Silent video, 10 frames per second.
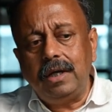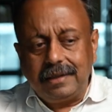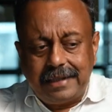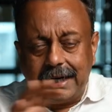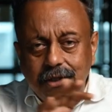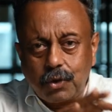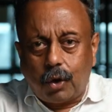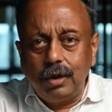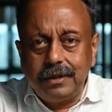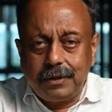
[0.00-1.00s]
That is
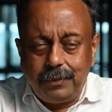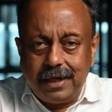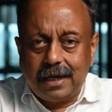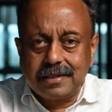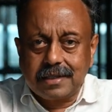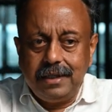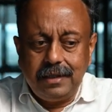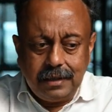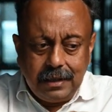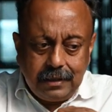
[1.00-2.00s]
all that we are
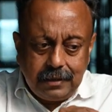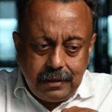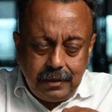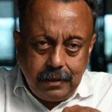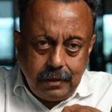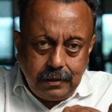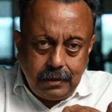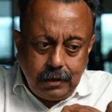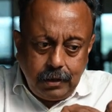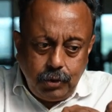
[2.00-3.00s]
asking
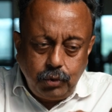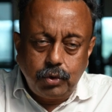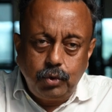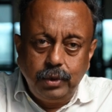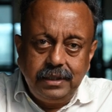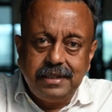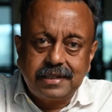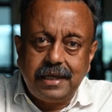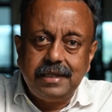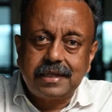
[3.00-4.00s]
you to do in this
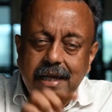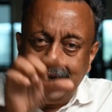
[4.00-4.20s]
case,